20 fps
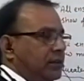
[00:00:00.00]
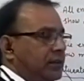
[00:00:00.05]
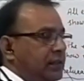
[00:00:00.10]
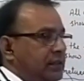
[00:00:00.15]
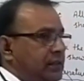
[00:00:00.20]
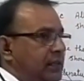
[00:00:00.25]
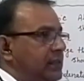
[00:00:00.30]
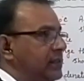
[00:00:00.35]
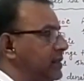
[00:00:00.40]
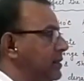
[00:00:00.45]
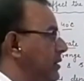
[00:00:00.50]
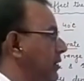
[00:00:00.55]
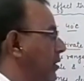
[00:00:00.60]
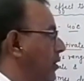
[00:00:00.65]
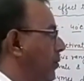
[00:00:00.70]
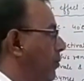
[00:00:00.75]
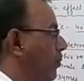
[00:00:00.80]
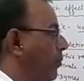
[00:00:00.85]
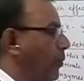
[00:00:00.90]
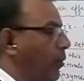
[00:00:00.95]
This is
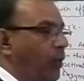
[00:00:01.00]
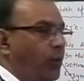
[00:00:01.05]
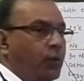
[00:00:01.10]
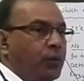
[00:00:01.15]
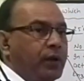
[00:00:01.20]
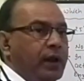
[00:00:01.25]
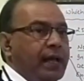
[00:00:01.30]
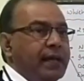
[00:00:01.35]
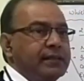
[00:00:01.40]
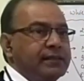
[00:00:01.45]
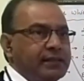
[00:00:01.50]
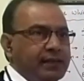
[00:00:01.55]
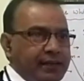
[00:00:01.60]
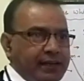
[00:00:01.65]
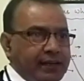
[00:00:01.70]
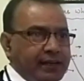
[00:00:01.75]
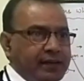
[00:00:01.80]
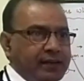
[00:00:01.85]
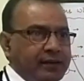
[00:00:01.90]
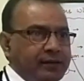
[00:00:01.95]
more
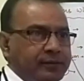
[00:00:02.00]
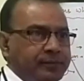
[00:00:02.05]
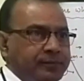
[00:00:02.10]
acidic.